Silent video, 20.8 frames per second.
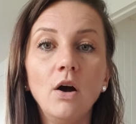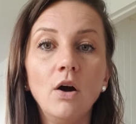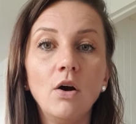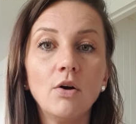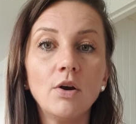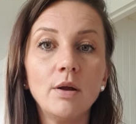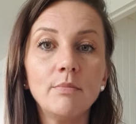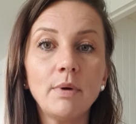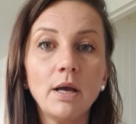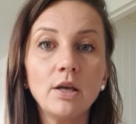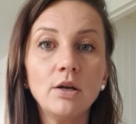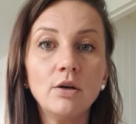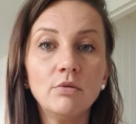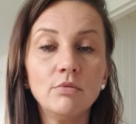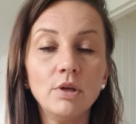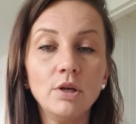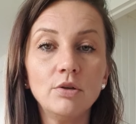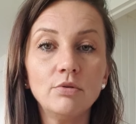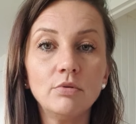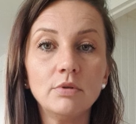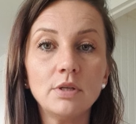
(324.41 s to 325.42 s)
Or am I
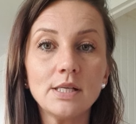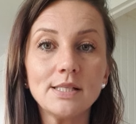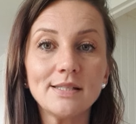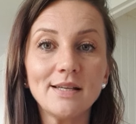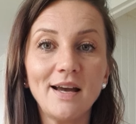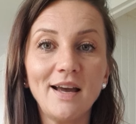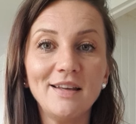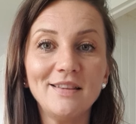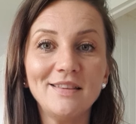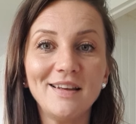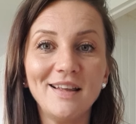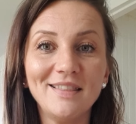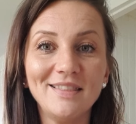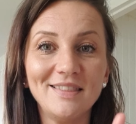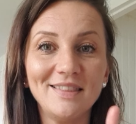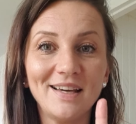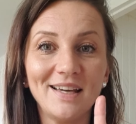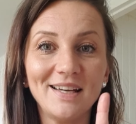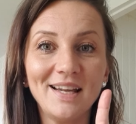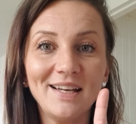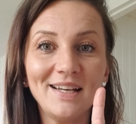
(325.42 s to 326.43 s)
going to decide,
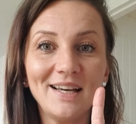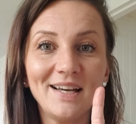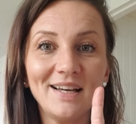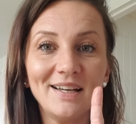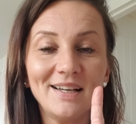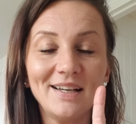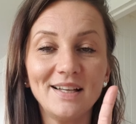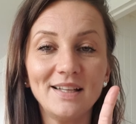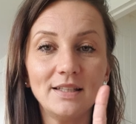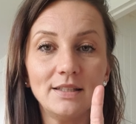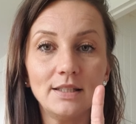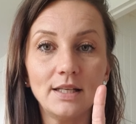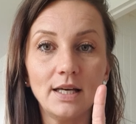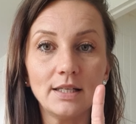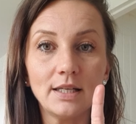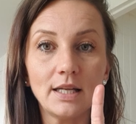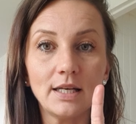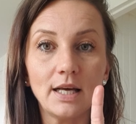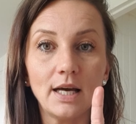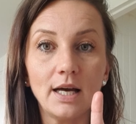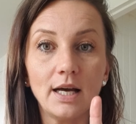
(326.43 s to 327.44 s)
na na na, na
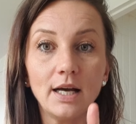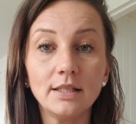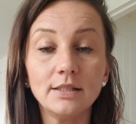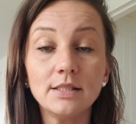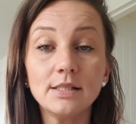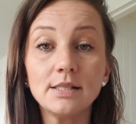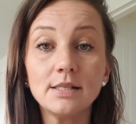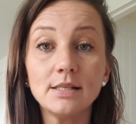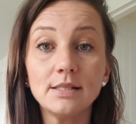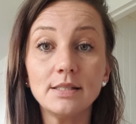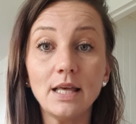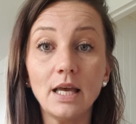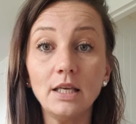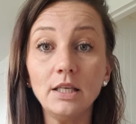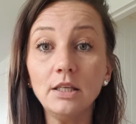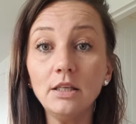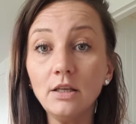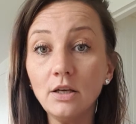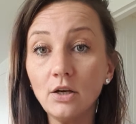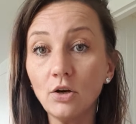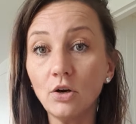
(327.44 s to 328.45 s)
na na, this is the
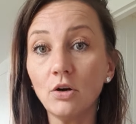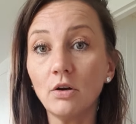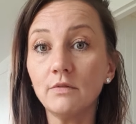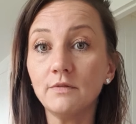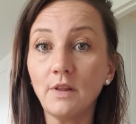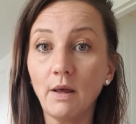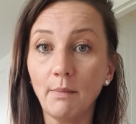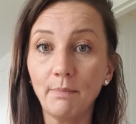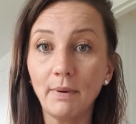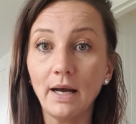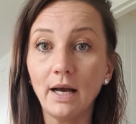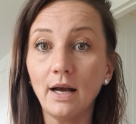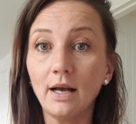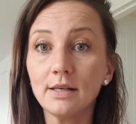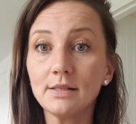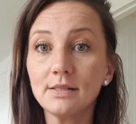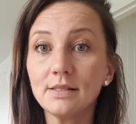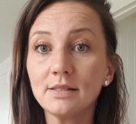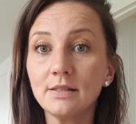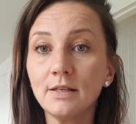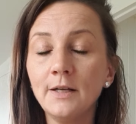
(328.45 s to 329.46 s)
echo of the
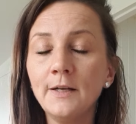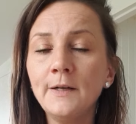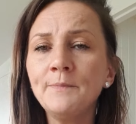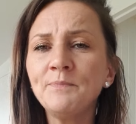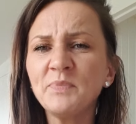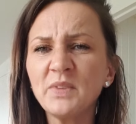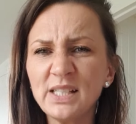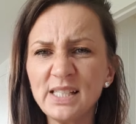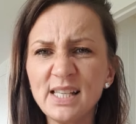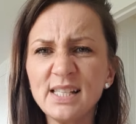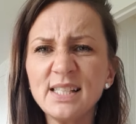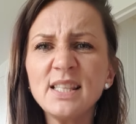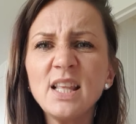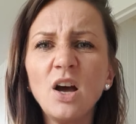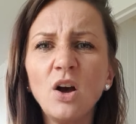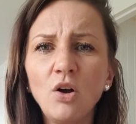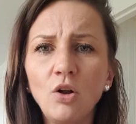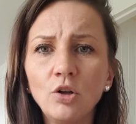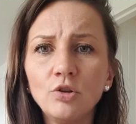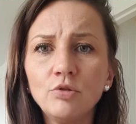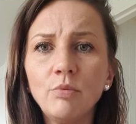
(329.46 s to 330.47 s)
past. This is
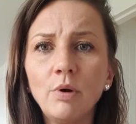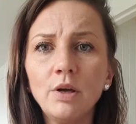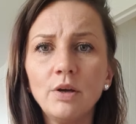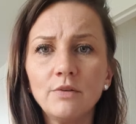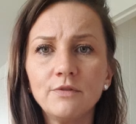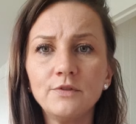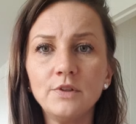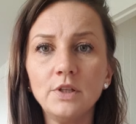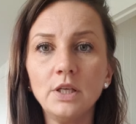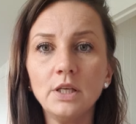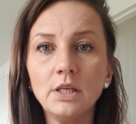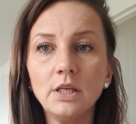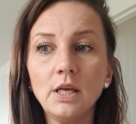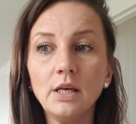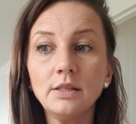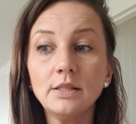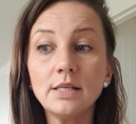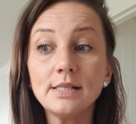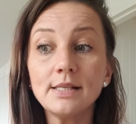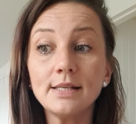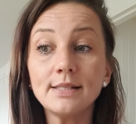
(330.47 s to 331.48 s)
the old way of
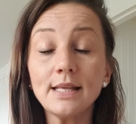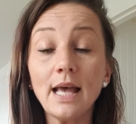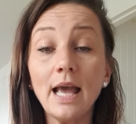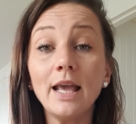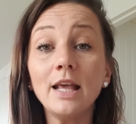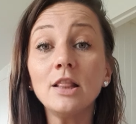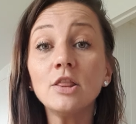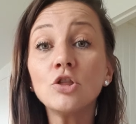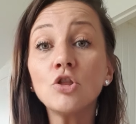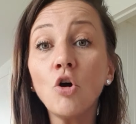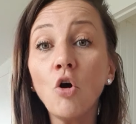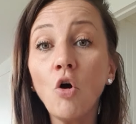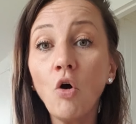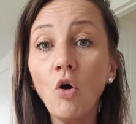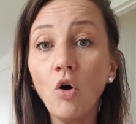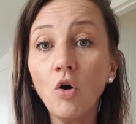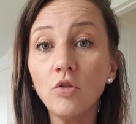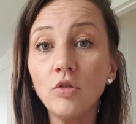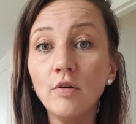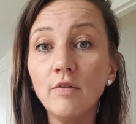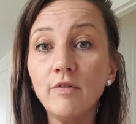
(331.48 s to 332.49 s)
thinking. This is a
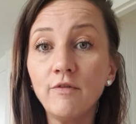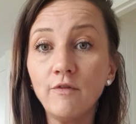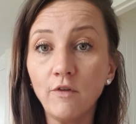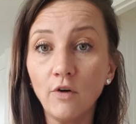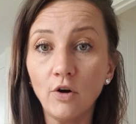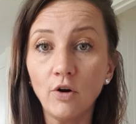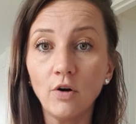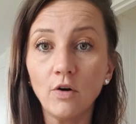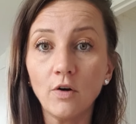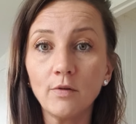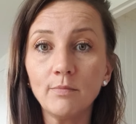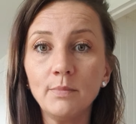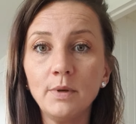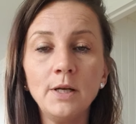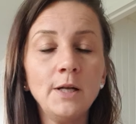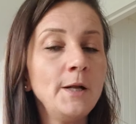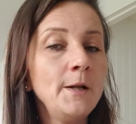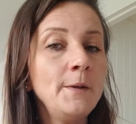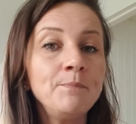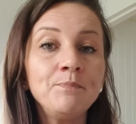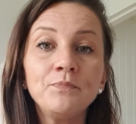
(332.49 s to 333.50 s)
third form
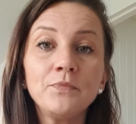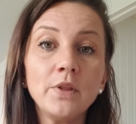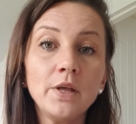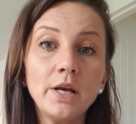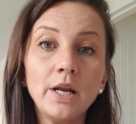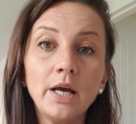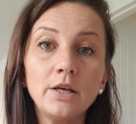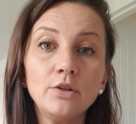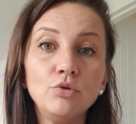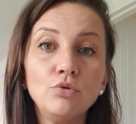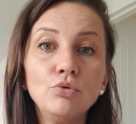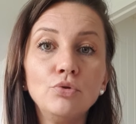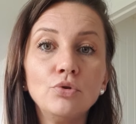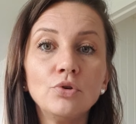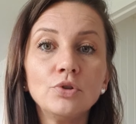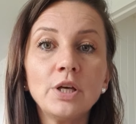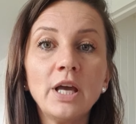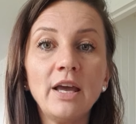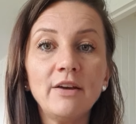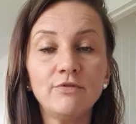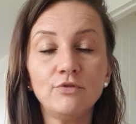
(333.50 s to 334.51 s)
that I do
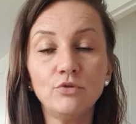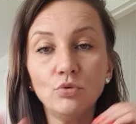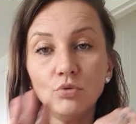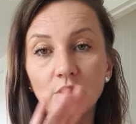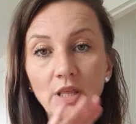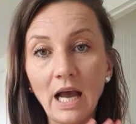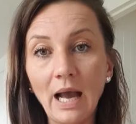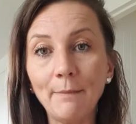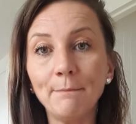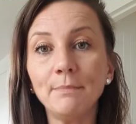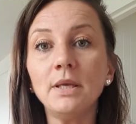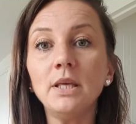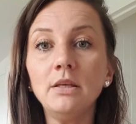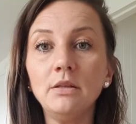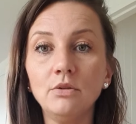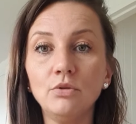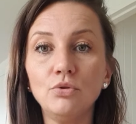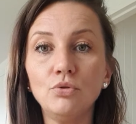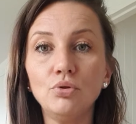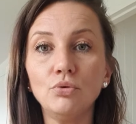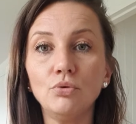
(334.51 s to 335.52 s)
not have to tap
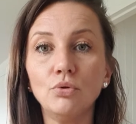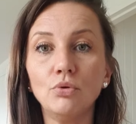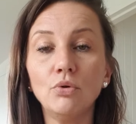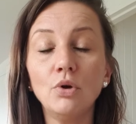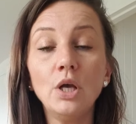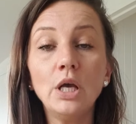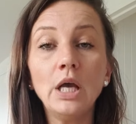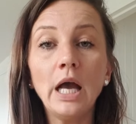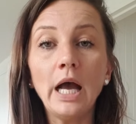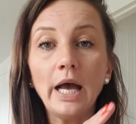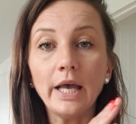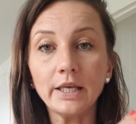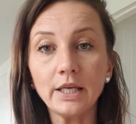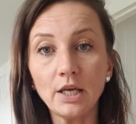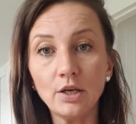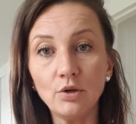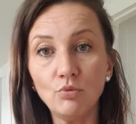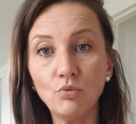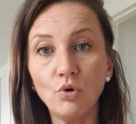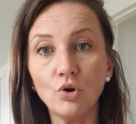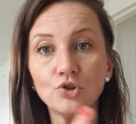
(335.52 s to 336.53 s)
into. I
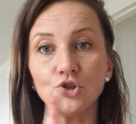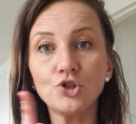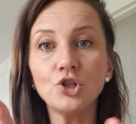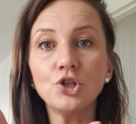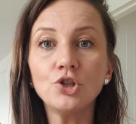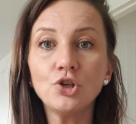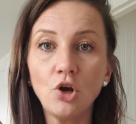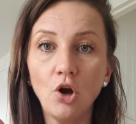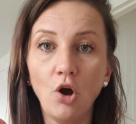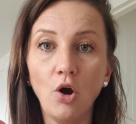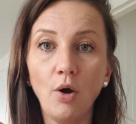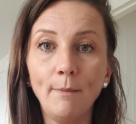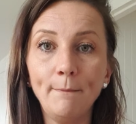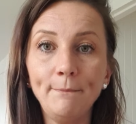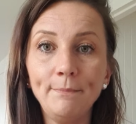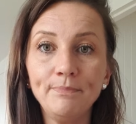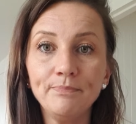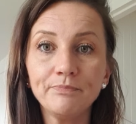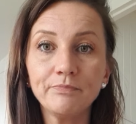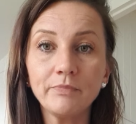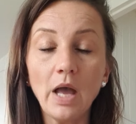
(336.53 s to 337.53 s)
can watch it
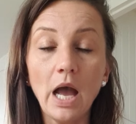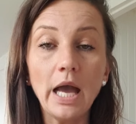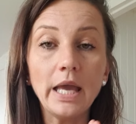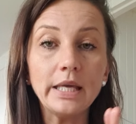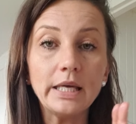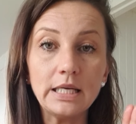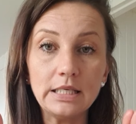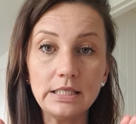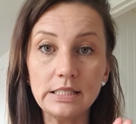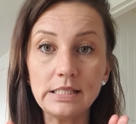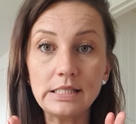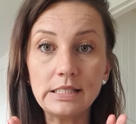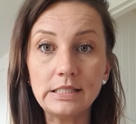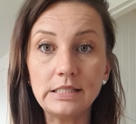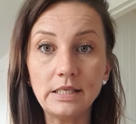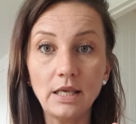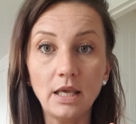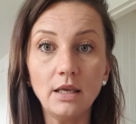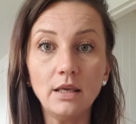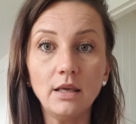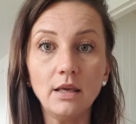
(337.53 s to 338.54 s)
come. I can
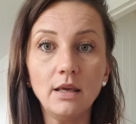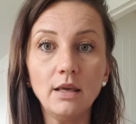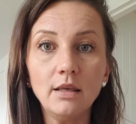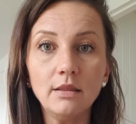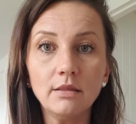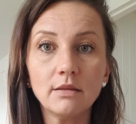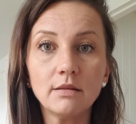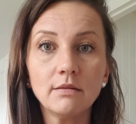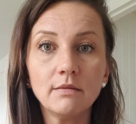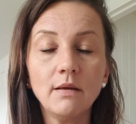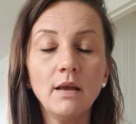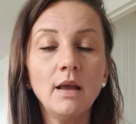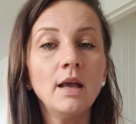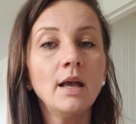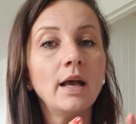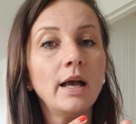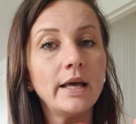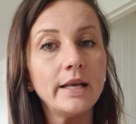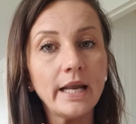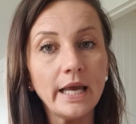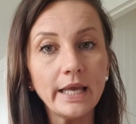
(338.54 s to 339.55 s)
see it
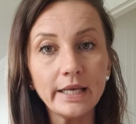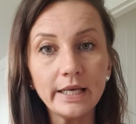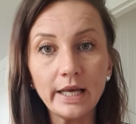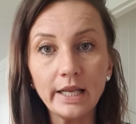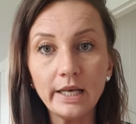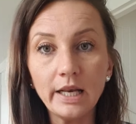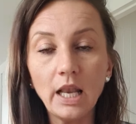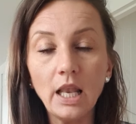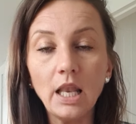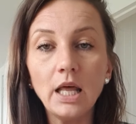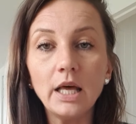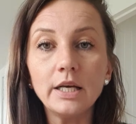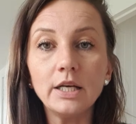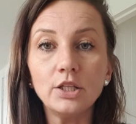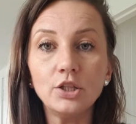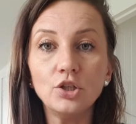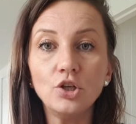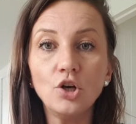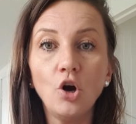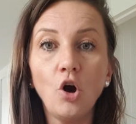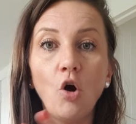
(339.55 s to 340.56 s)
and I can let
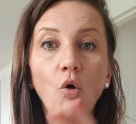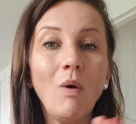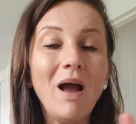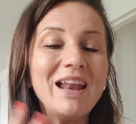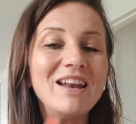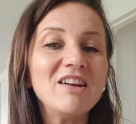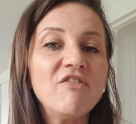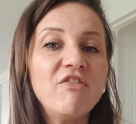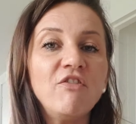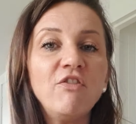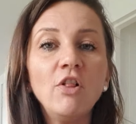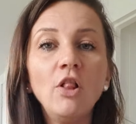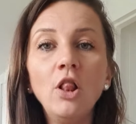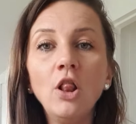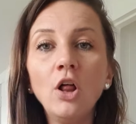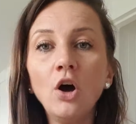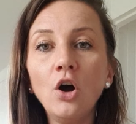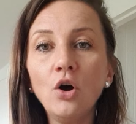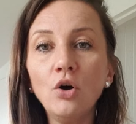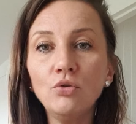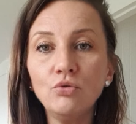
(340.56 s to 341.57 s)
it go and
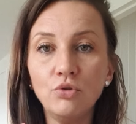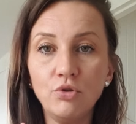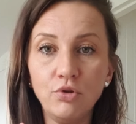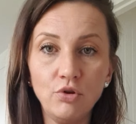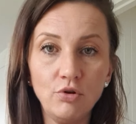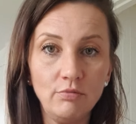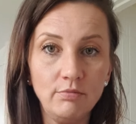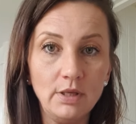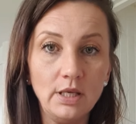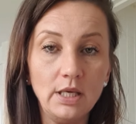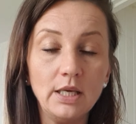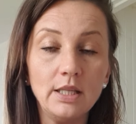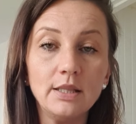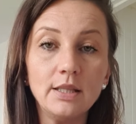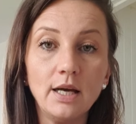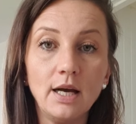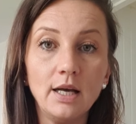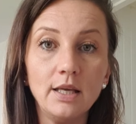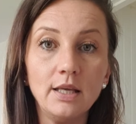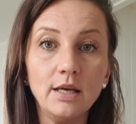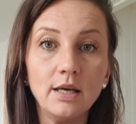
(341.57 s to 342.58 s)
flow through me
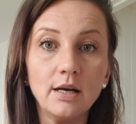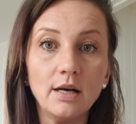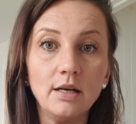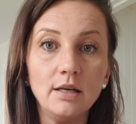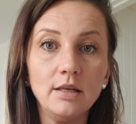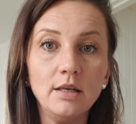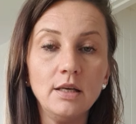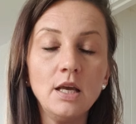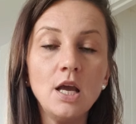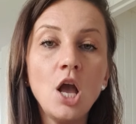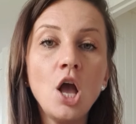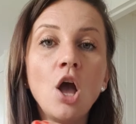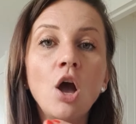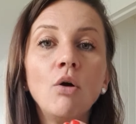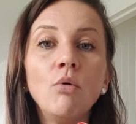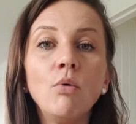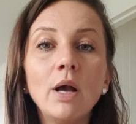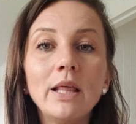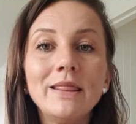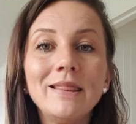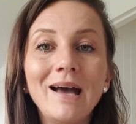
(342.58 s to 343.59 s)
entirely
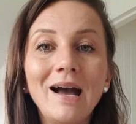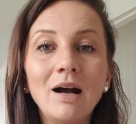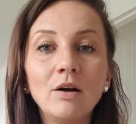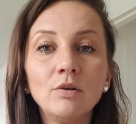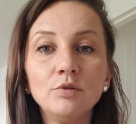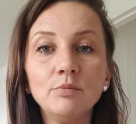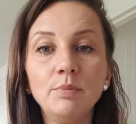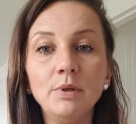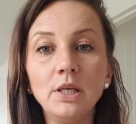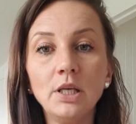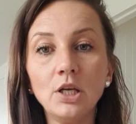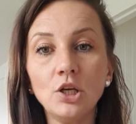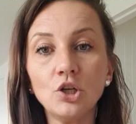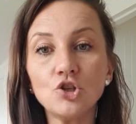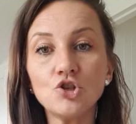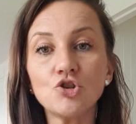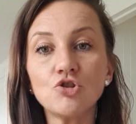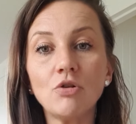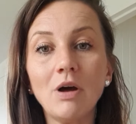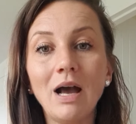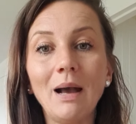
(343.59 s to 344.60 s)
without being
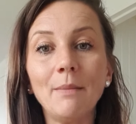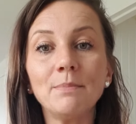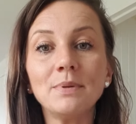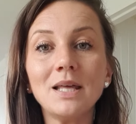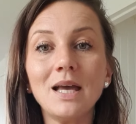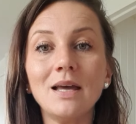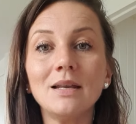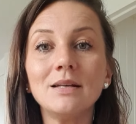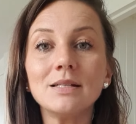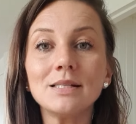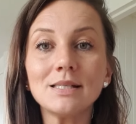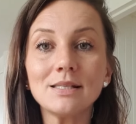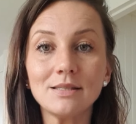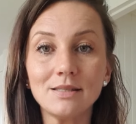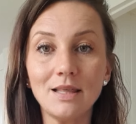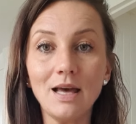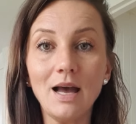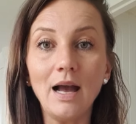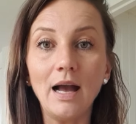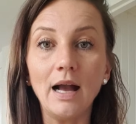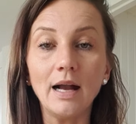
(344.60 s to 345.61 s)
trapped and
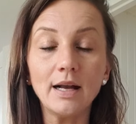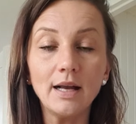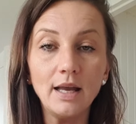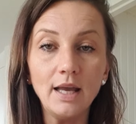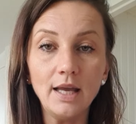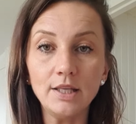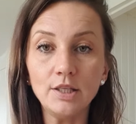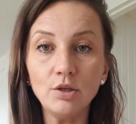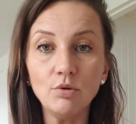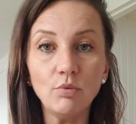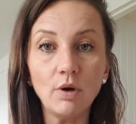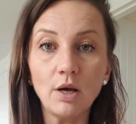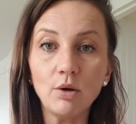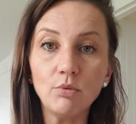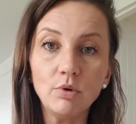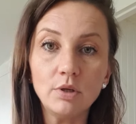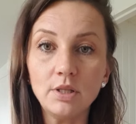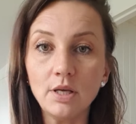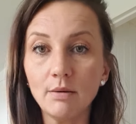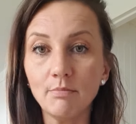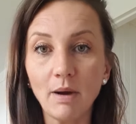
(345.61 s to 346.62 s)
stuck anywhere
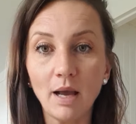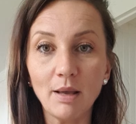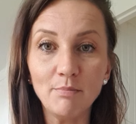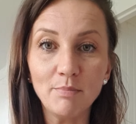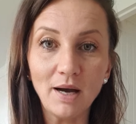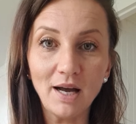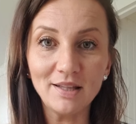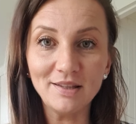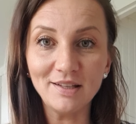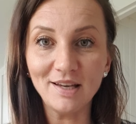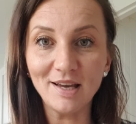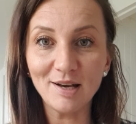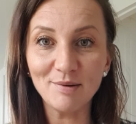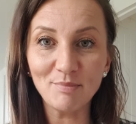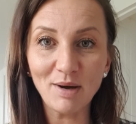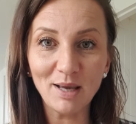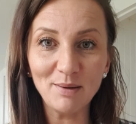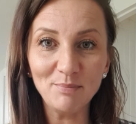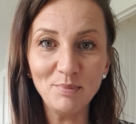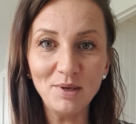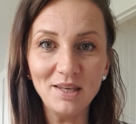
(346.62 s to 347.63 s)
within my body and
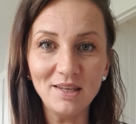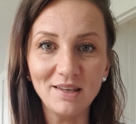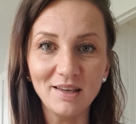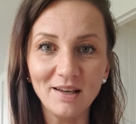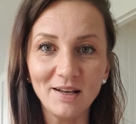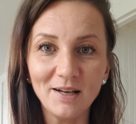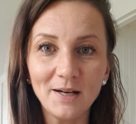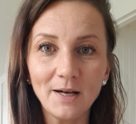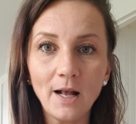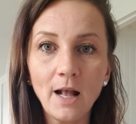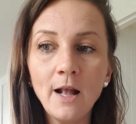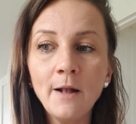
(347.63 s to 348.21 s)
my being.